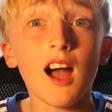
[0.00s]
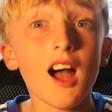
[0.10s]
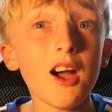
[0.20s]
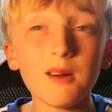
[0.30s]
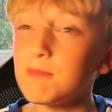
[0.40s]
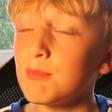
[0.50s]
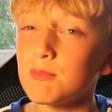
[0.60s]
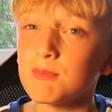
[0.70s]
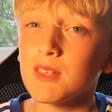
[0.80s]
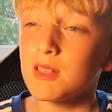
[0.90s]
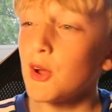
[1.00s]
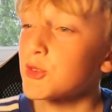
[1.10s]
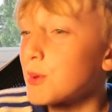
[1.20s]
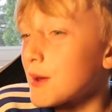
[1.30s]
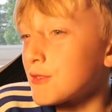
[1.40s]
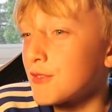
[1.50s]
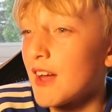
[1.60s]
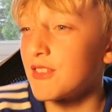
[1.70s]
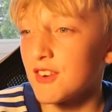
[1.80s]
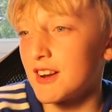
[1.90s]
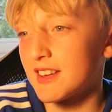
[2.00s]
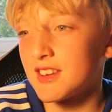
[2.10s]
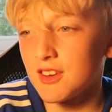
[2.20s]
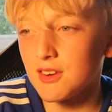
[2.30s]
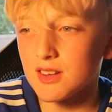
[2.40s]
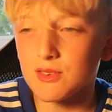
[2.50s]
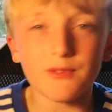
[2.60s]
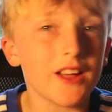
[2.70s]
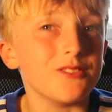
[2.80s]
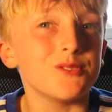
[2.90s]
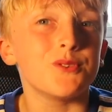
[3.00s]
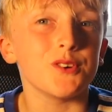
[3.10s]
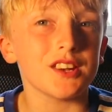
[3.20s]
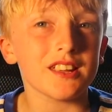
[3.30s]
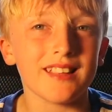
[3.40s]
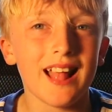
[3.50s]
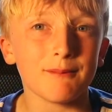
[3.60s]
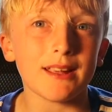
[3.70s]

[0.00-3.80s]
Loads of people find them really cute. I just find them funny because I'm